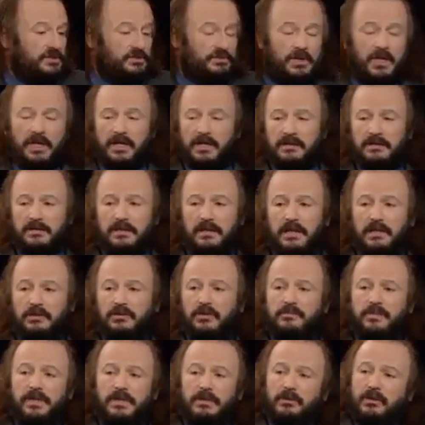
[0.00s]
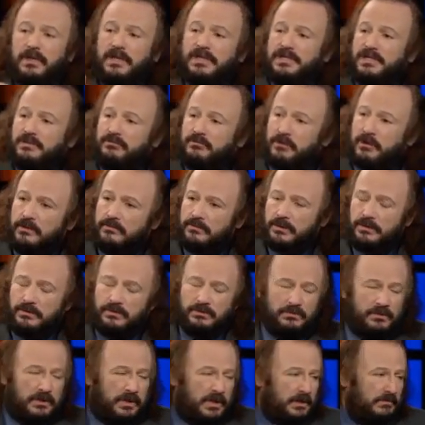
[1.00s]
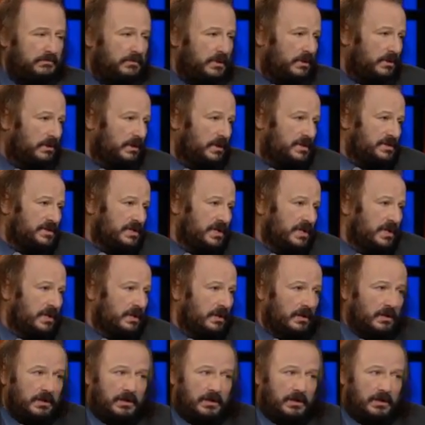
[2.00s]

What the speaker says: Oz is right. It would be crazy for him to do that because